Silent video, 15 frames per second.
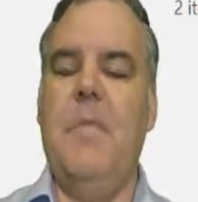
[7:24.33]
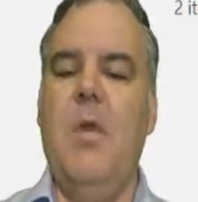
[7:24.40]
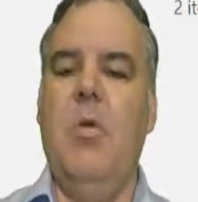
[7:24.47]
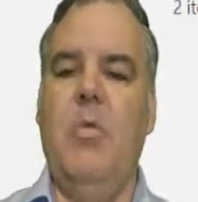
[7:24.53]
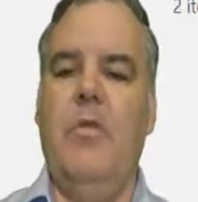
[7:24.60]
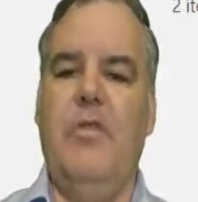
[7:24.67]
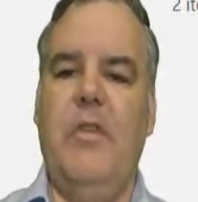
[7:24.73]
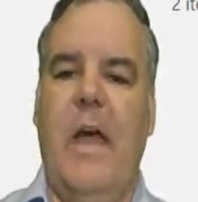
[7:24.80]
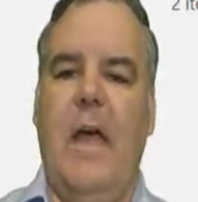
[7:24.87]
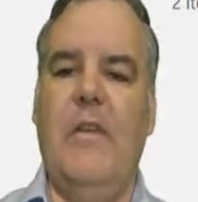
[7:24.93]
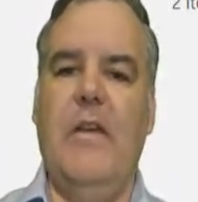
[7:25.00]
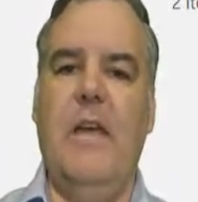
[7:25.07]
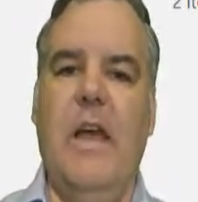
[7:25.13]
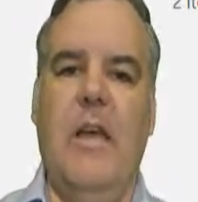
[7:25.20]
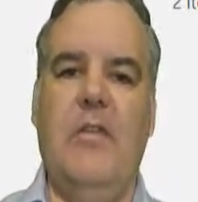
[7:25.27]
was start
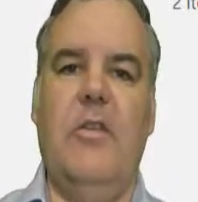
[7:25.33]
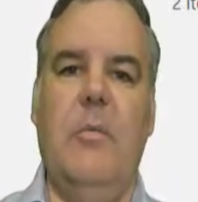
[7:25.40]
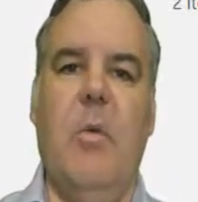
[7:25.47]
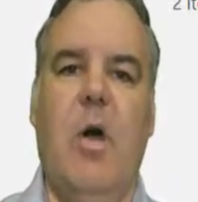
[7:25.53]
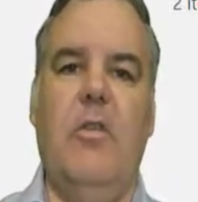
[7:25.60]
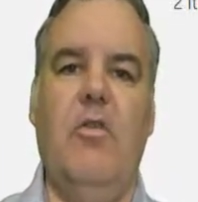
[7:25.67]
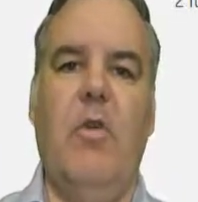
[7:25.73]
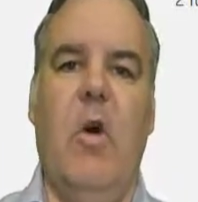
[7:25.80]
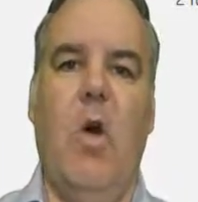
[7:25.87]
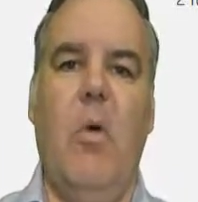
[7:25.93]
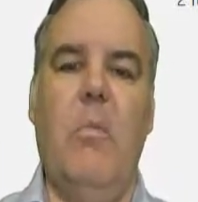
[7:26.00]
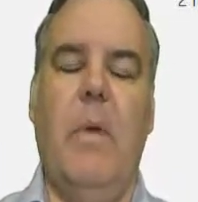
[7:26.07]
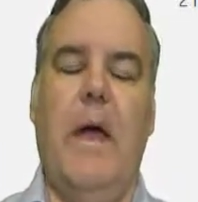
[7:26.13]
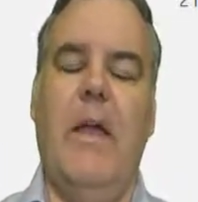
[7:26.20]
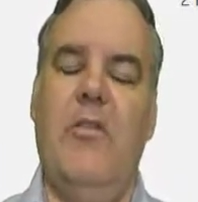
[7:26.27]
to customize your
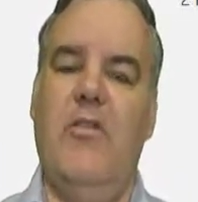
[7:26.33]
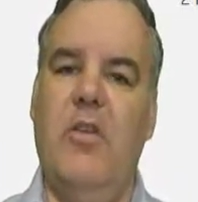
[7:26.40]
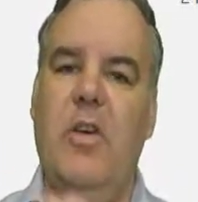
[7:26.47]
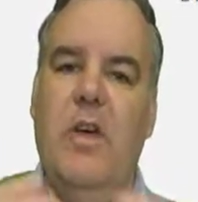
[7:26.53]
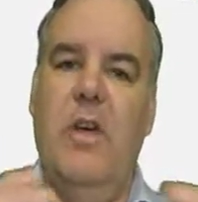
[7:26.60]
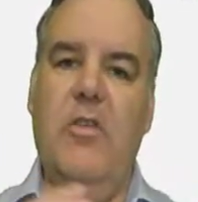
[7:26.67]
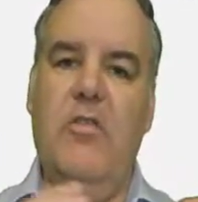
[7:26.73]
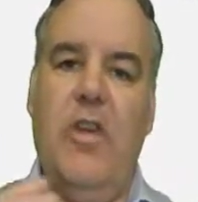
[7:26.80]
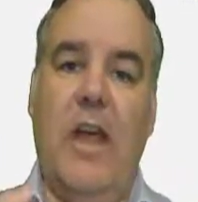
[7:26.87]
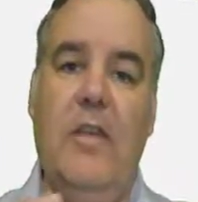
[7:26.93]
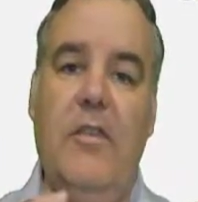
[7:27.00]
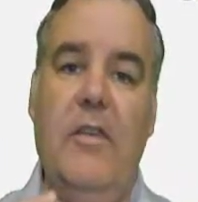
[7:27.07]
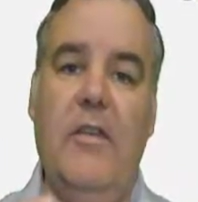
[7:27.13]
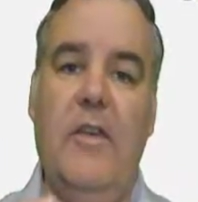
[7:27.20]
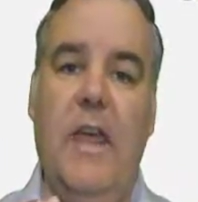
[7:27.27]
home page.
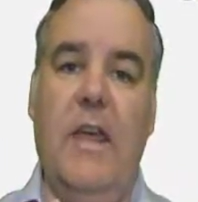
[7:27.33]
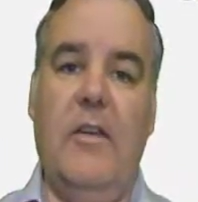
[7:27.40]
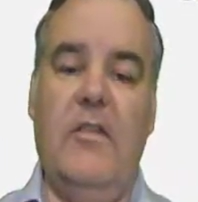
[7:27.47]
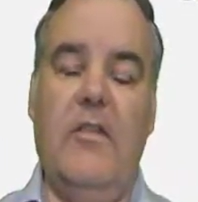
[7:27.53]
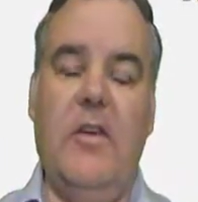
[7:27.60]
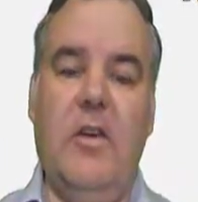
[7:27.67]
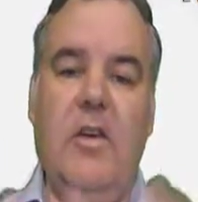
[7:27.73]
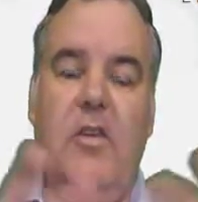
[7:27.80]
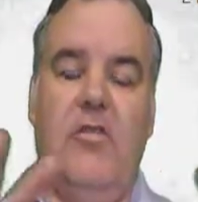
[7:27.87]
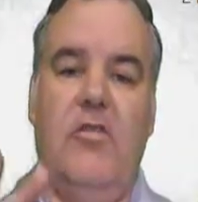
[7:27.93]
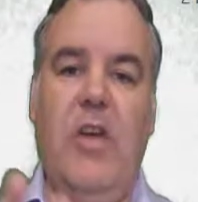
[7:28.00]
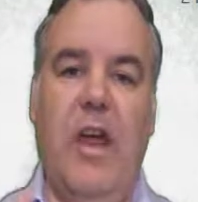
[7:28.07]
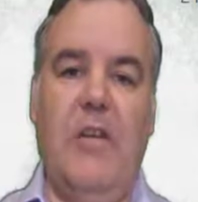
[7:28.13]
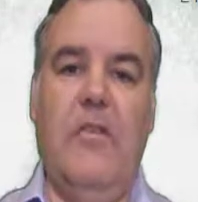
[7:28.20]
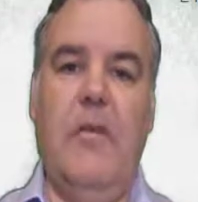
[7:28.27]
Change the text,
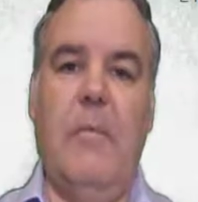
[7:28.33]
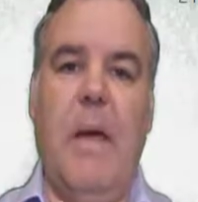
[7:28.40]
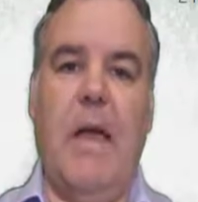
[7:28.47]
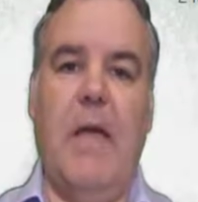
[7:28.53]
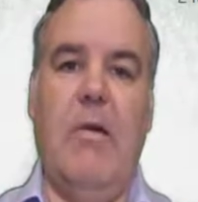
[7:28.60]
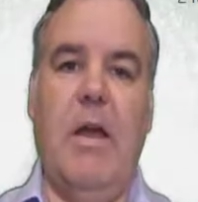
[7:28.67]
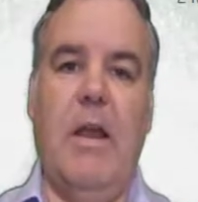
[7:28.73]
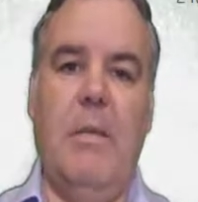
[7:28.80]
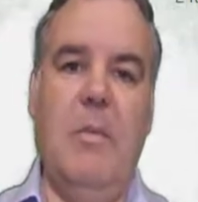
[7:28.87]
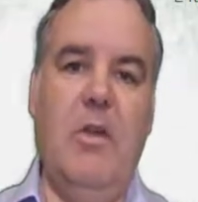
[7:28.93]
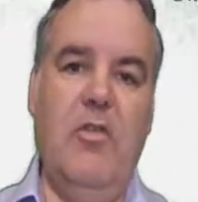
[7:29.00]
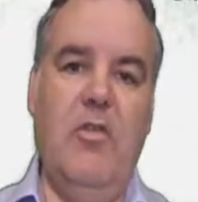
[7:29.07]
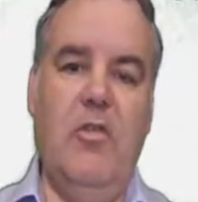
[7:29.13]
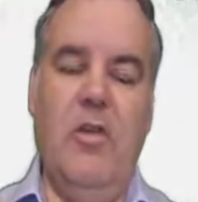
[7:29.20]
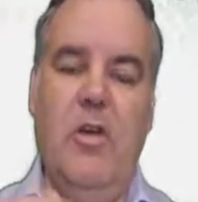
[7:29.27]
change the background
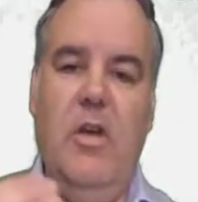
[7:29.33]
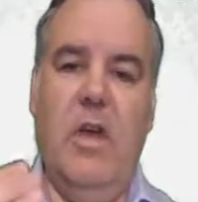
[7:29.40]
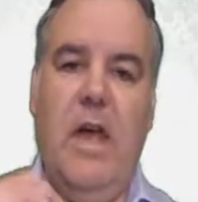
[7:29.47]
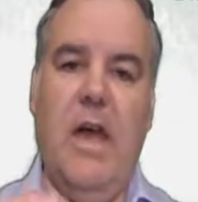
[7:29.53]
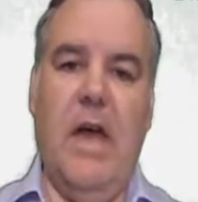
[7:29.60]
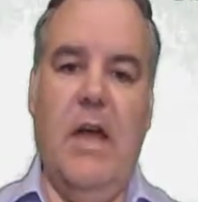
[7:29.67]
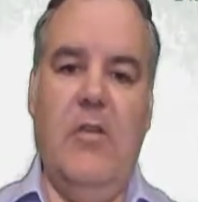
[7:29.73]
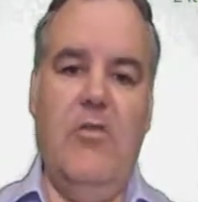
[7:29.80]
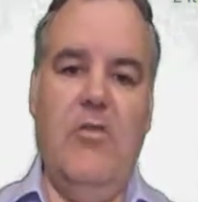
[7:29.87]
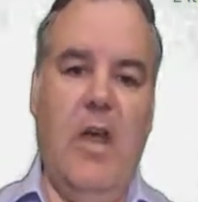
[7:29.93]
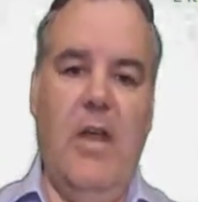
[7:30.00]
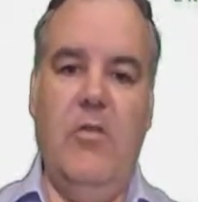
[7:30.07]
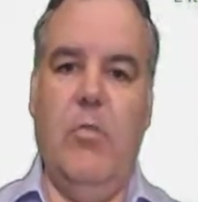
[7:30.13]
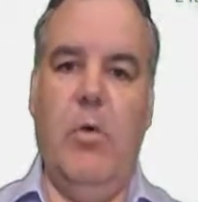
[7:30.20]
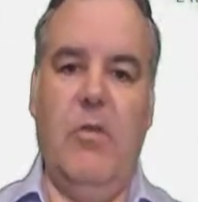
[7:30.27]
image,
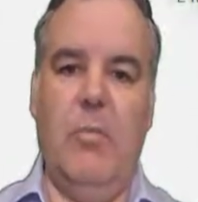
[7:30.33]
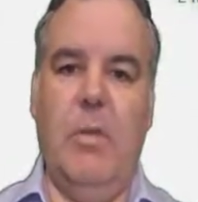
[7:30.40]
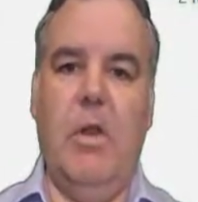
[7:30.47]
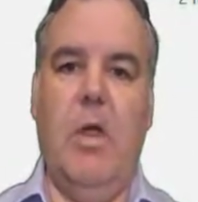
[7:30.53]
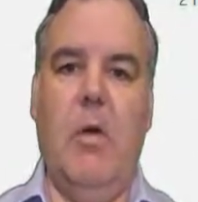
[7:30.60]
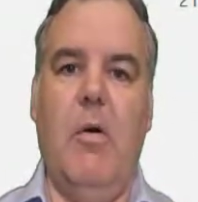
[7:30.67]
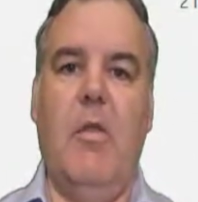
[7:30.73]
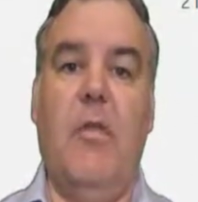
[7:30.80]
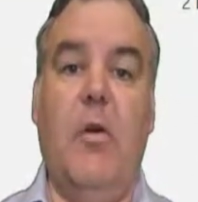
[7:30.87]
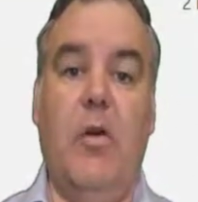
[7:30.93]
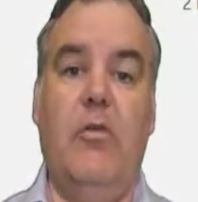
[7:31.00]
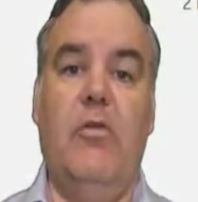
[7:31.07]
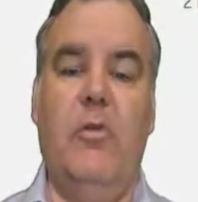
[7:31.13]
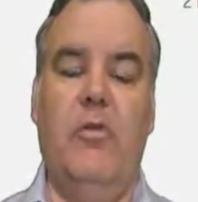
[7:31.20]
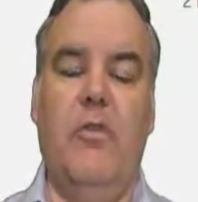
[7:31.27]
change what's below it,
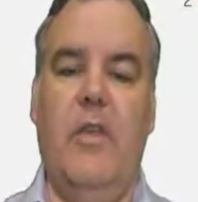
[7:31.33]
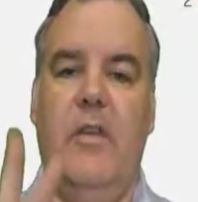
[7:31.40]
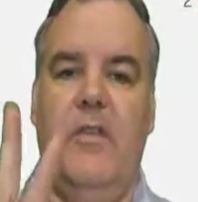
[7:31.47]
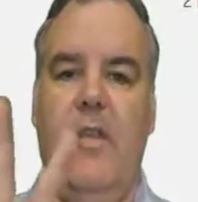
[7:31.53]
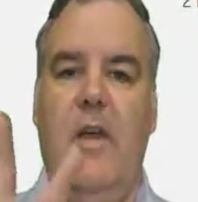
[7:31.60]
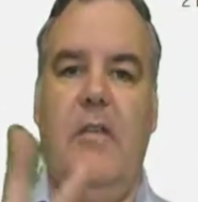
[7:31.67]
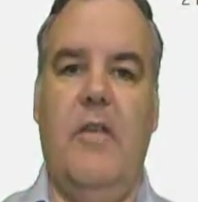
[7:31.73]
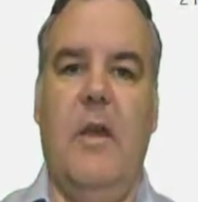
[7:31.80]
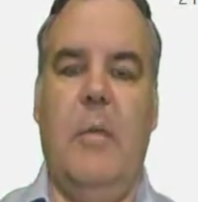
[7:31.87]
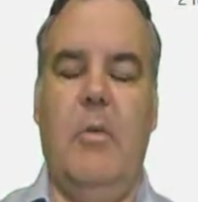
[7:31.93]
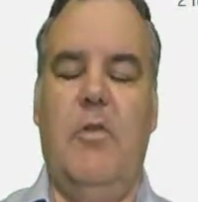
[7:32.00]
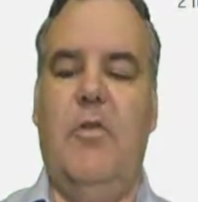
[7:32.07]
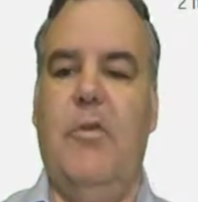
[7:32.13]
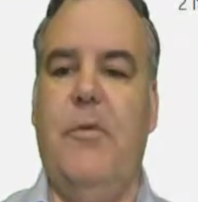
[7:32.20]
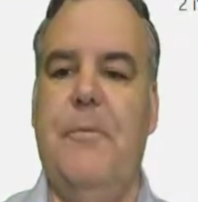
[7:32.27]
those sorts of things. So that's
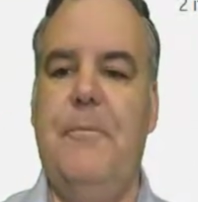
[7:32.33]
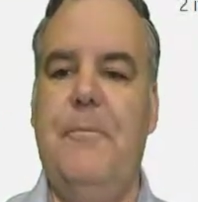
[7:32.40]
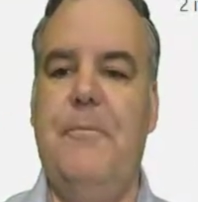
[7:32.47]
number 2.